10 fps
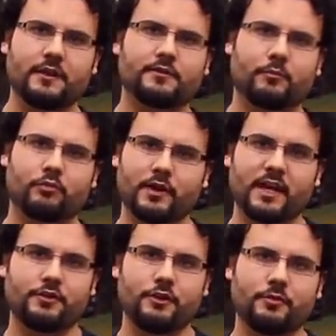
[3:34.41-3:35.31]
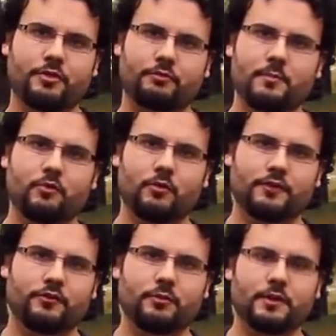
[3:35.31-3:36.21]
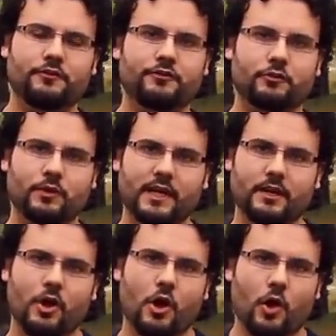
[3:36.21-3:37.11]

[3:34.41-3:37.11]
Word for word: It's a brand new 3.2 inch screen.